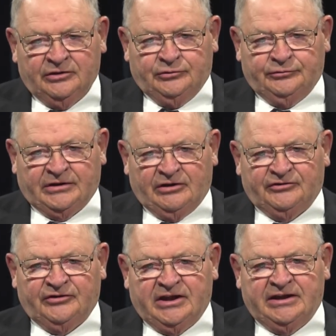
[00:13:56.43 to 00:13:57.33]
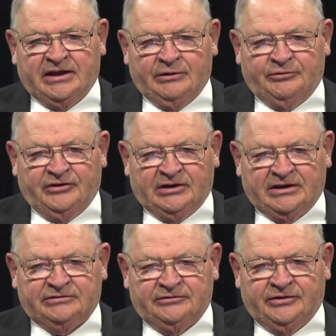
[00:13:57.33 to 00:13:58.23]
2008, I was
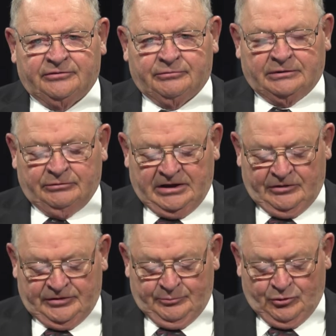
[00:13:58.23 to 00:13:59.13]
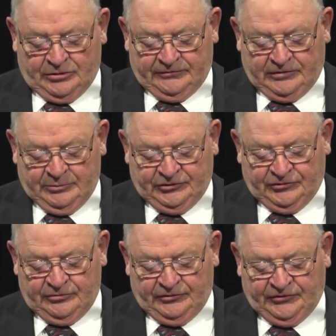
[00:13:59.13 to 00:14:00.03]
elected to the Redwood County Board of
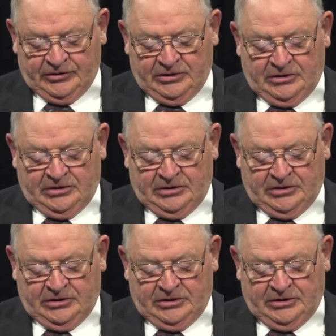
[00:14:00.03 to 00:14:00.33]
Commissioners.